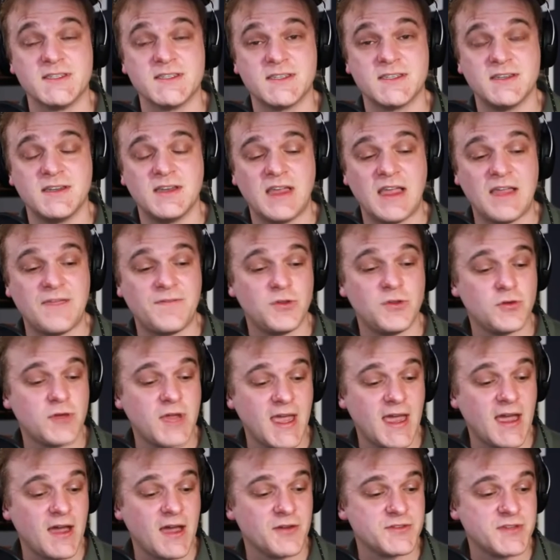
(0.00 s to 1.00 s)
if you
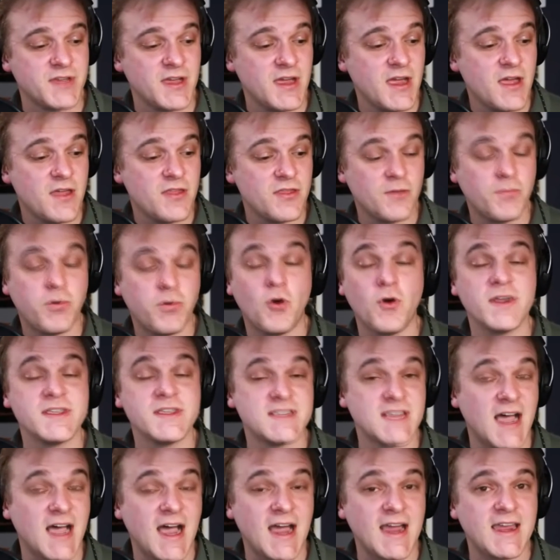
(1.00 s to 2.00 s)
count the
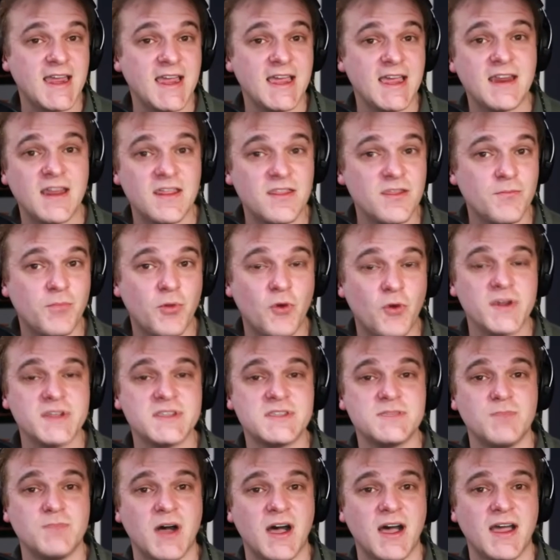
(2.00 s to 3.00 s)
points I get and the
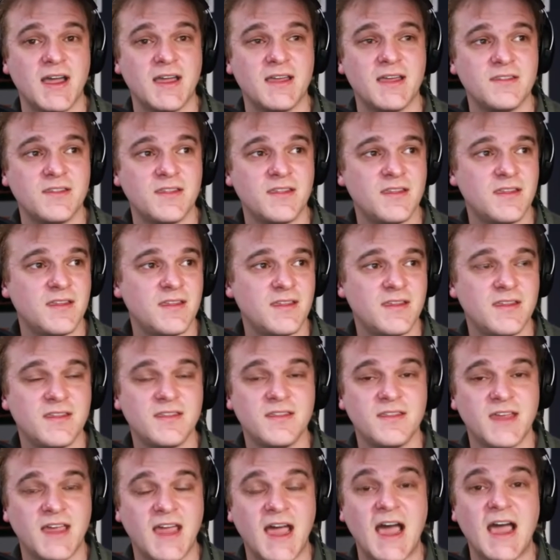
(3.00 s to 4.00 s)
points my
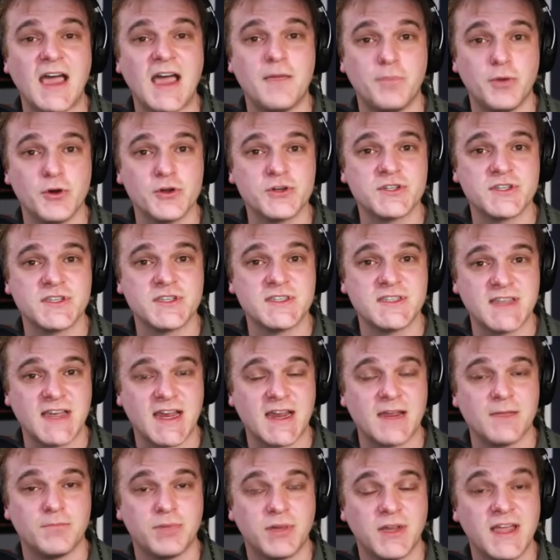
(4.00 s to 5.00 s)
the guy I pushed to
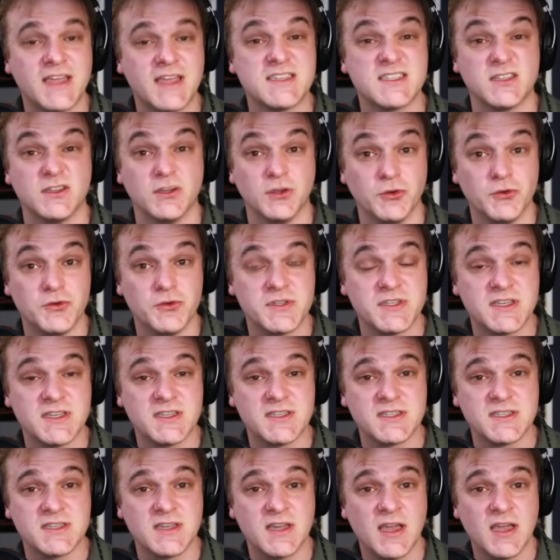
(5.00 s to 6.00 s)
second place
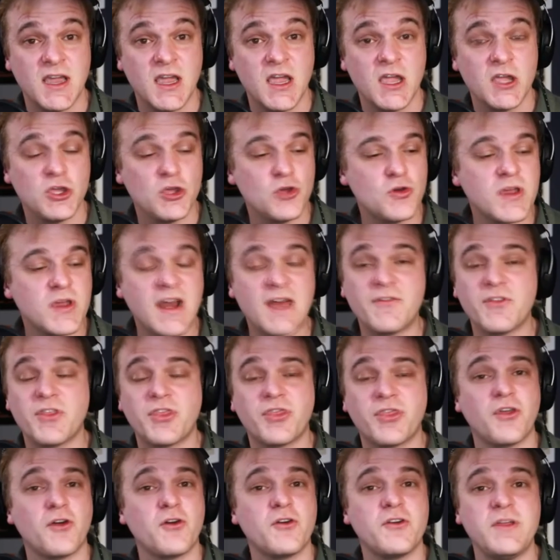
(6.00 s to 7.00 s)
loses, yeah. you can have a
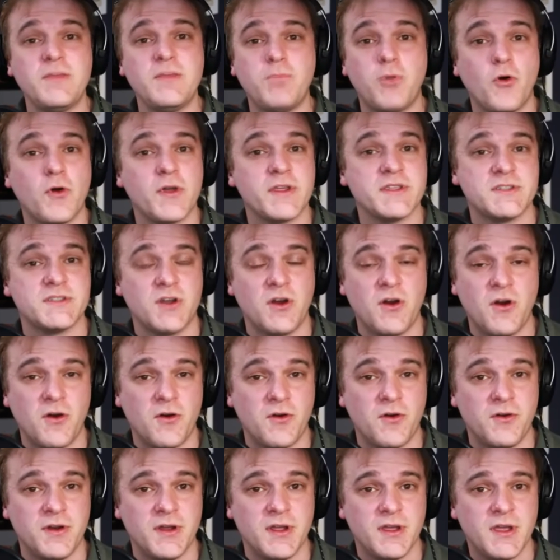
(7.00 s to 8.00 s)
30 point
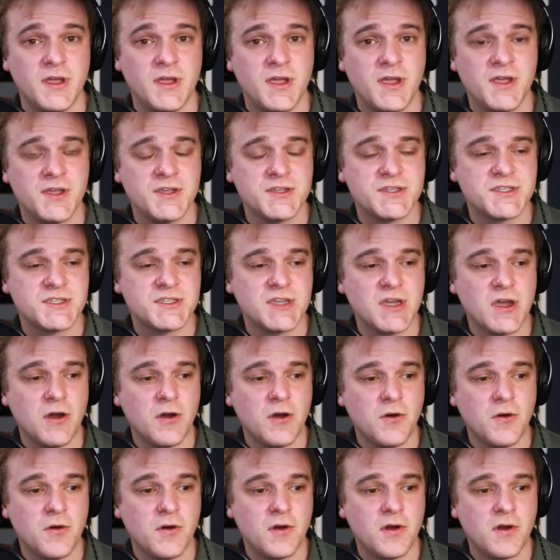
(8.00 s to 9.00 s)
turn.
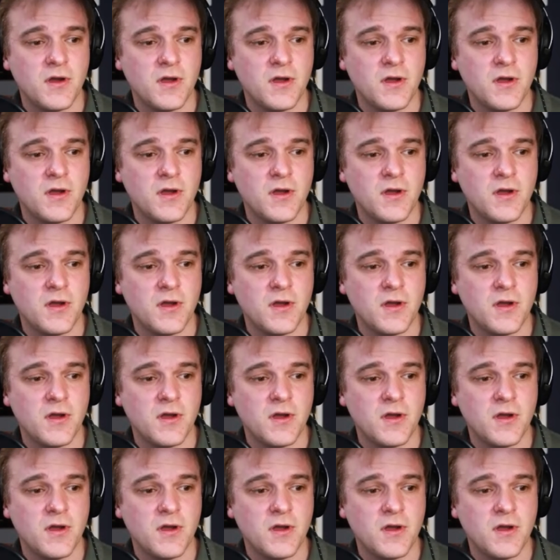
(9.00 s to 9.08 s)
So